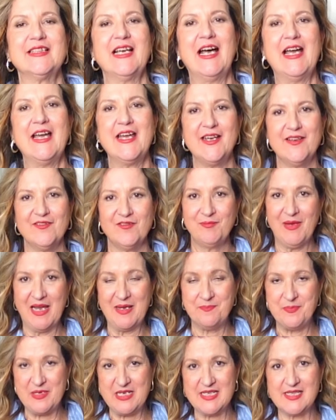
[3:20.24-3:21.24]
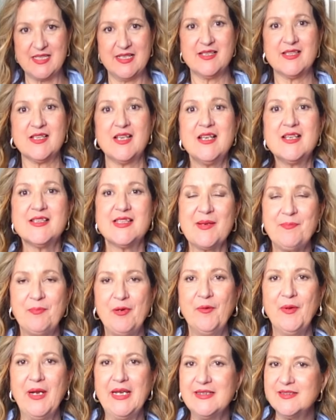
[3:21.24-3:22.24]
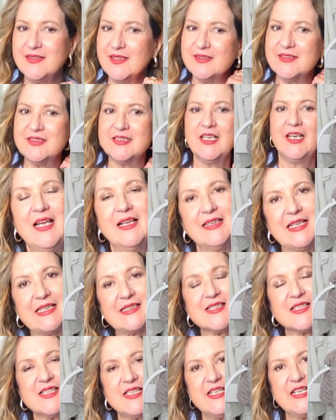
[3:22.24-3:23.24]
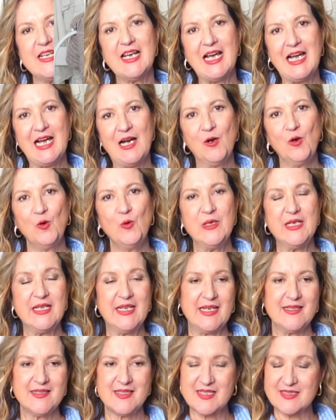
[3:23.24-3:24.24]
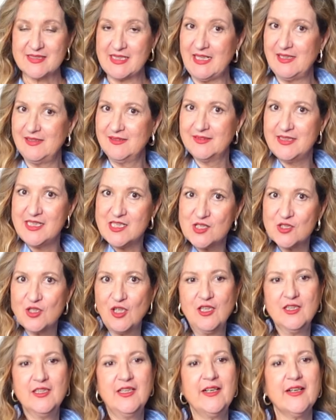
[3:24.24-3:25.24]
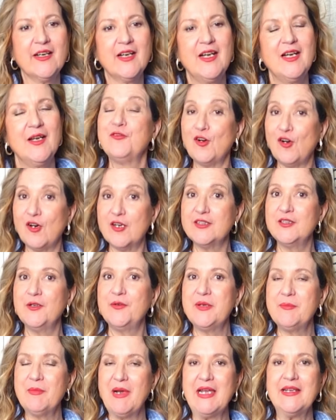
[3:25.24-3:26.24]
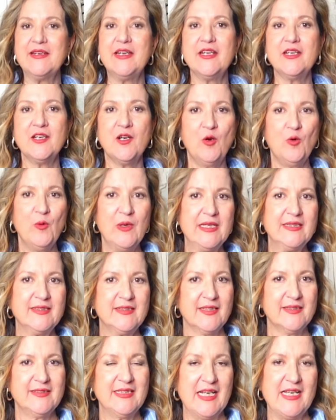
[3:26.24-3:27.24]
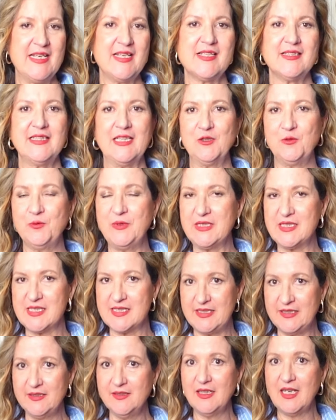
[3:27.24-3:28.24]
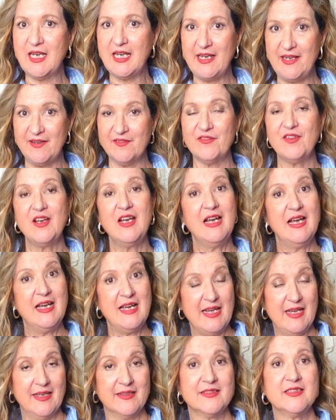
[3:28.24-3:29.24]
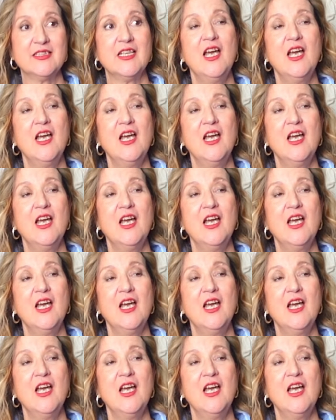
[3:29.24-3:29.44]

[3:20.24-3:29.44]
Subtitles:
I have my pieces separated, let's see how we can style this color for the remaining winter days that we still have ahead.